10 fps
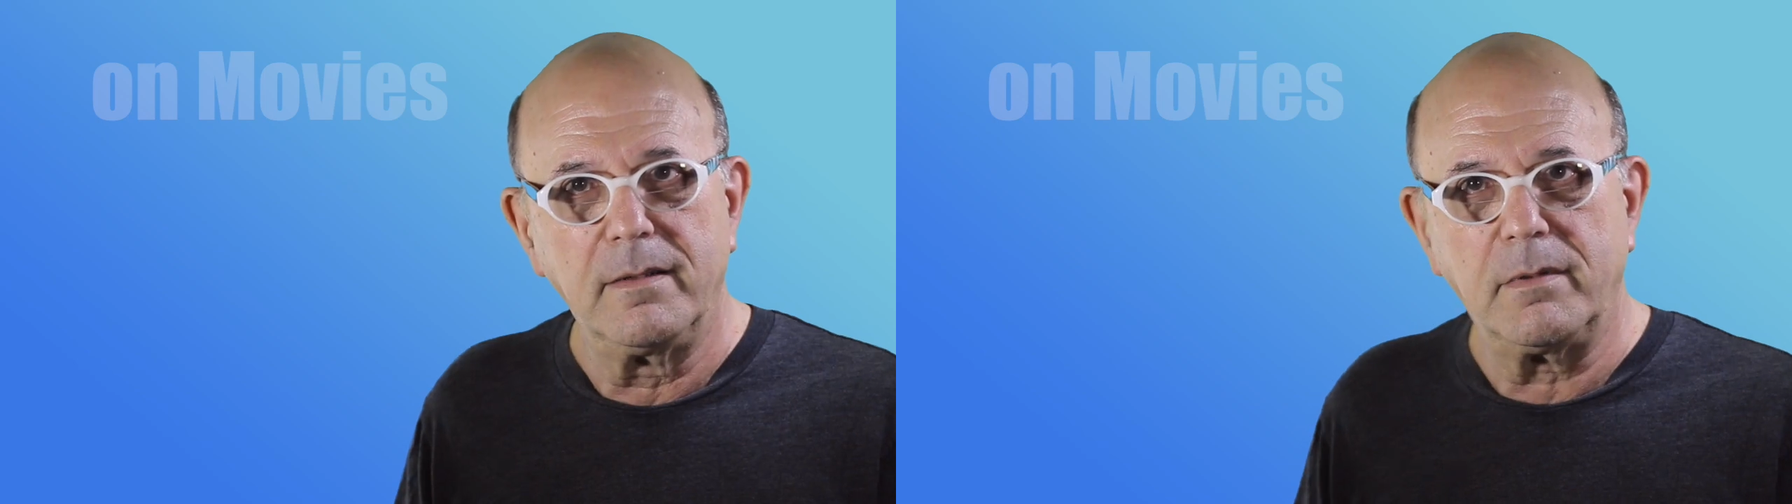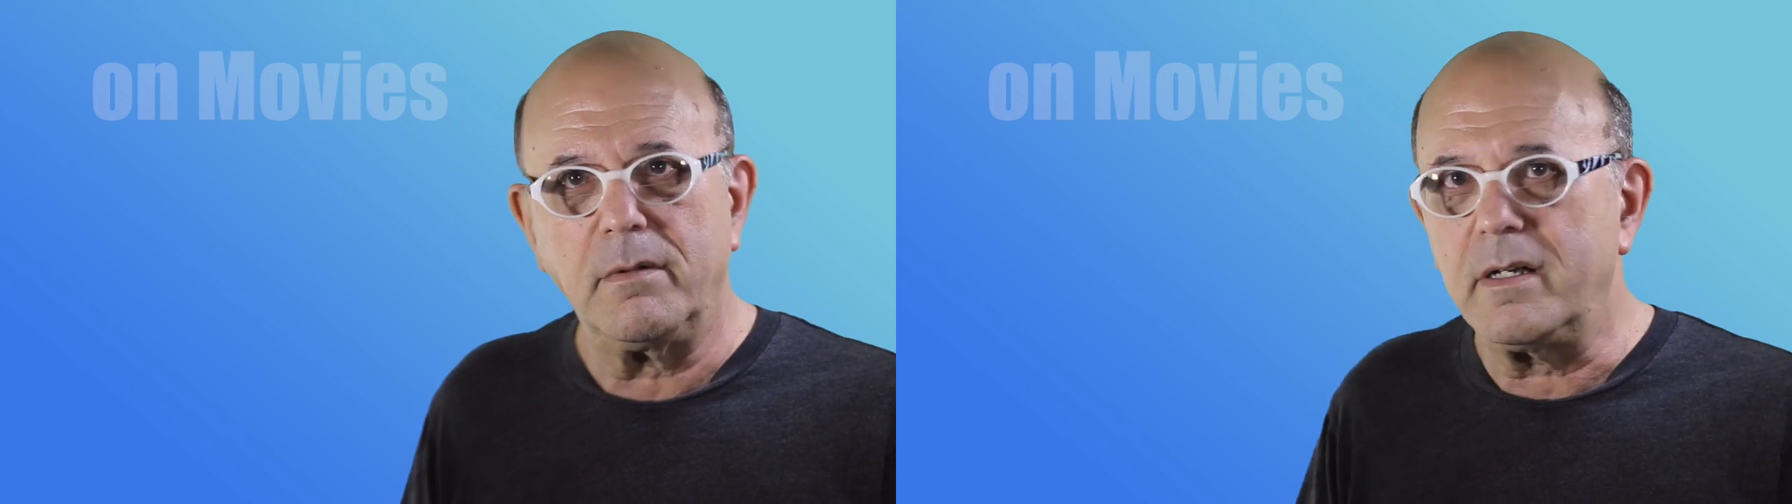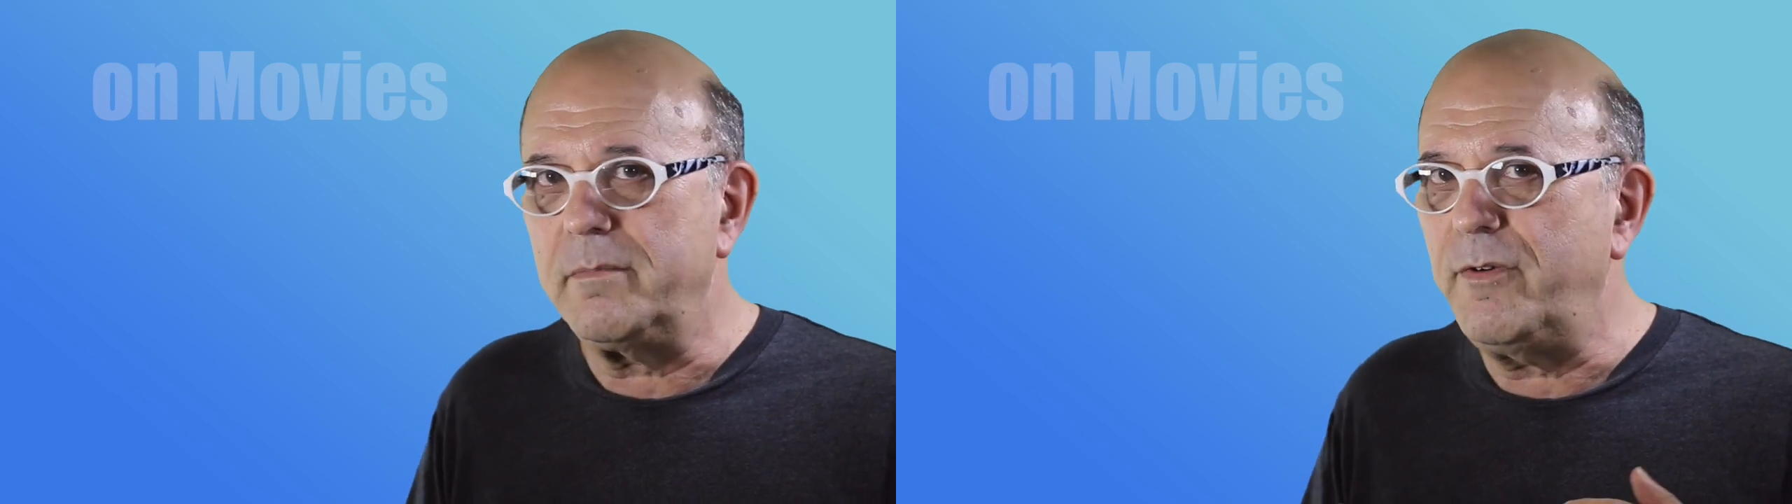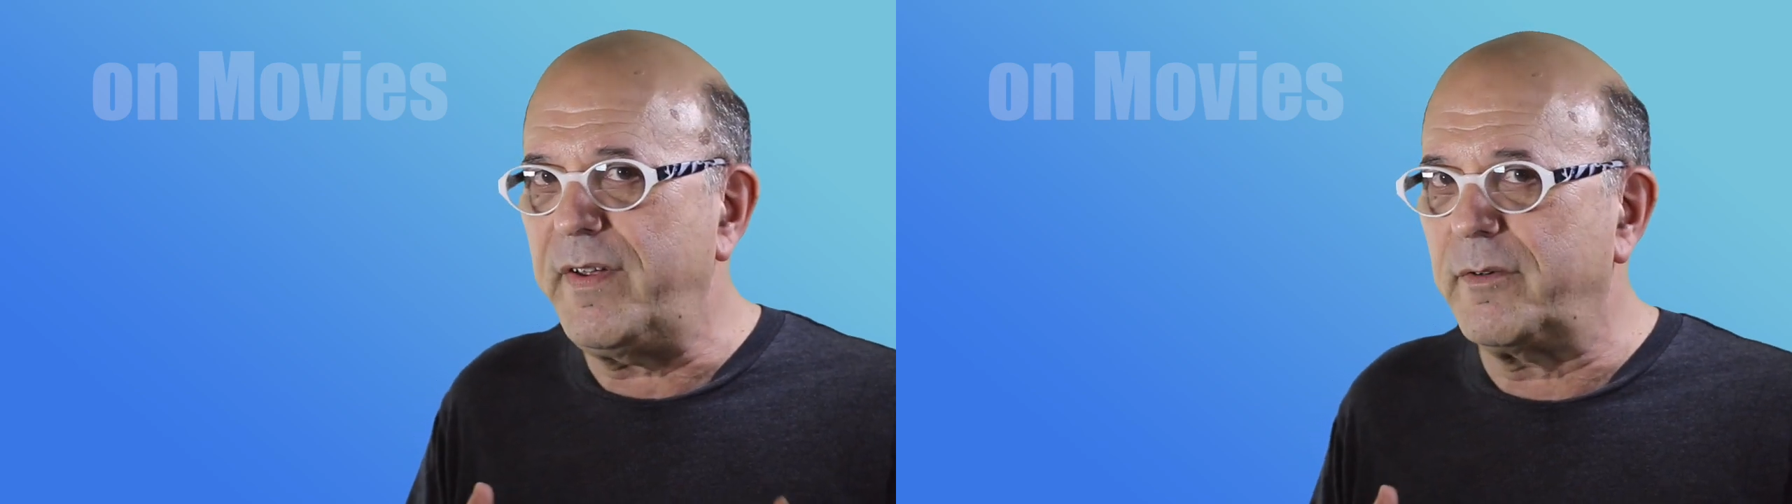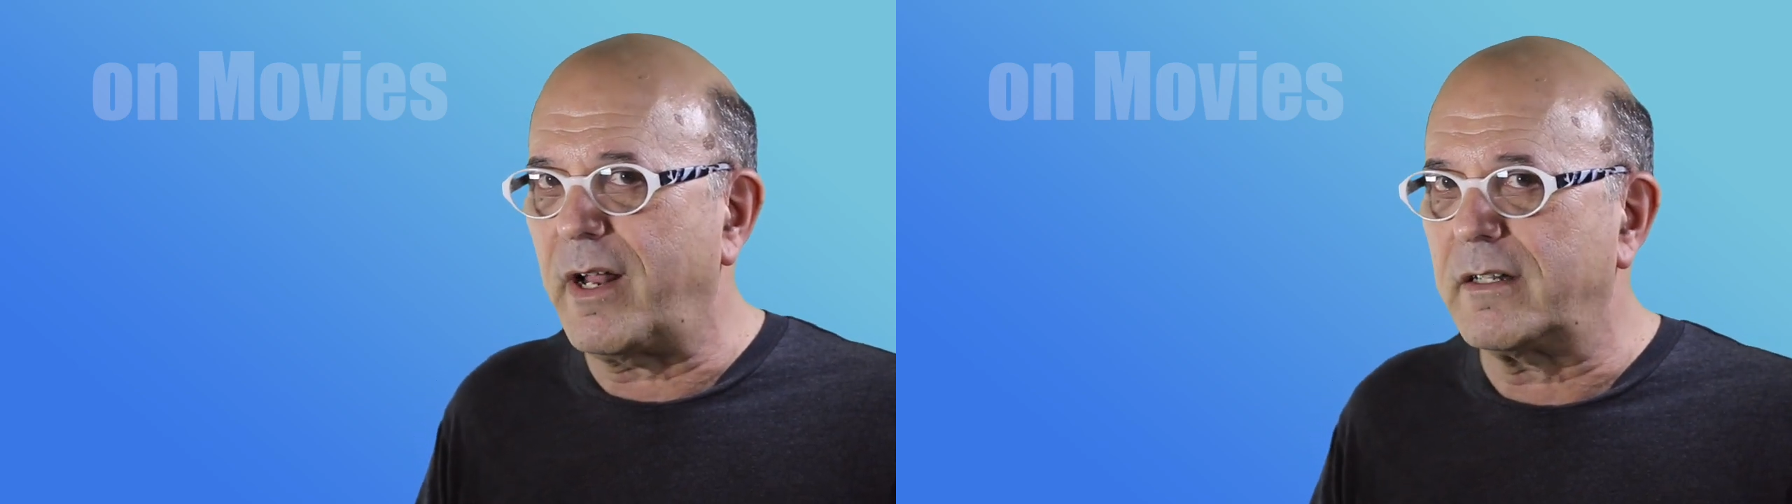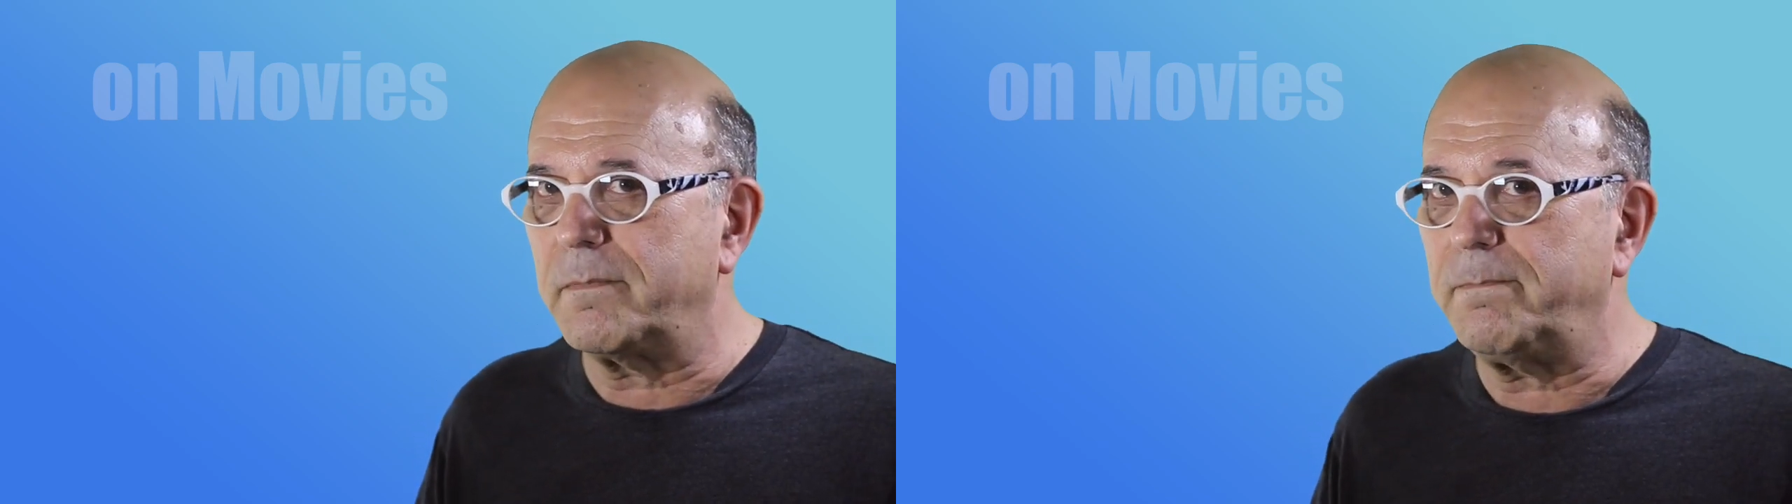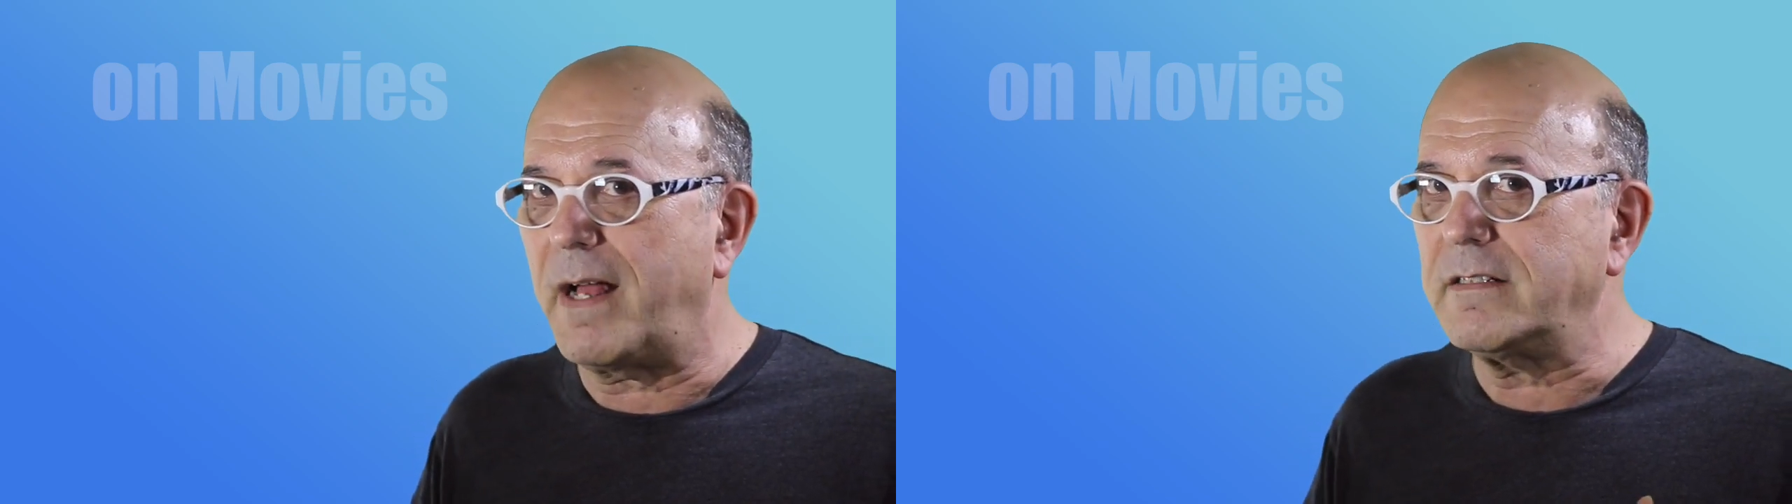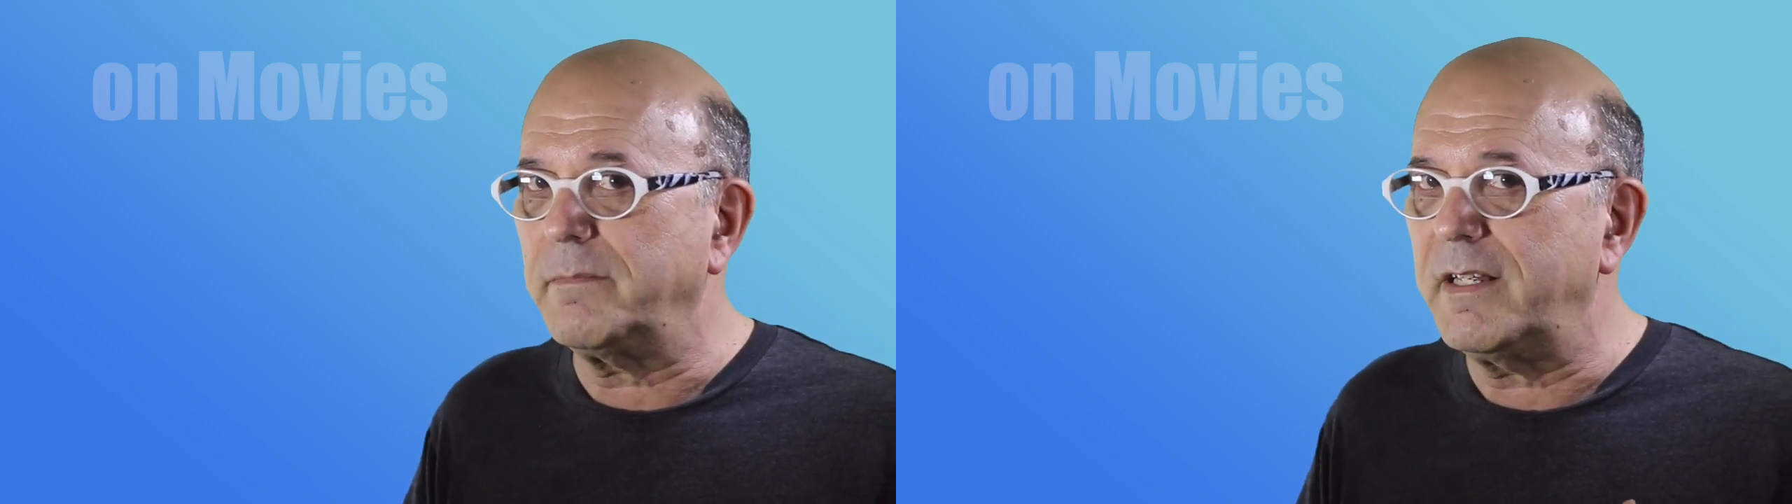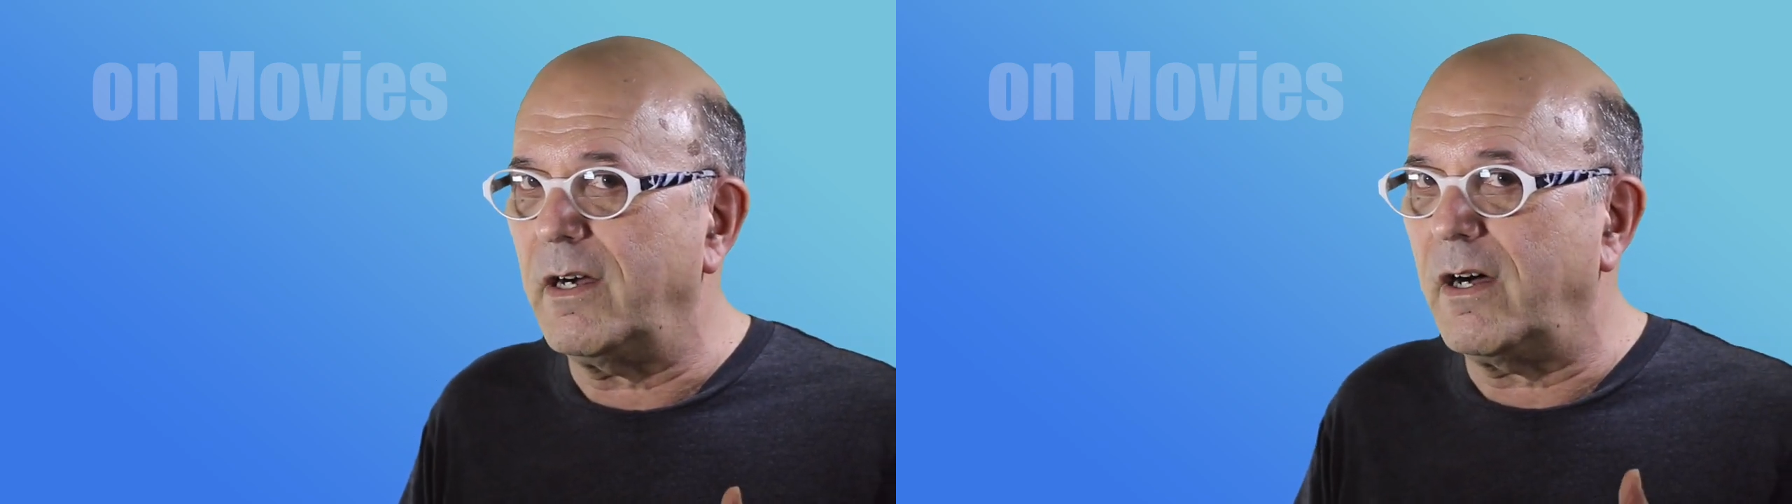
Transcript: But what could a movie director possibly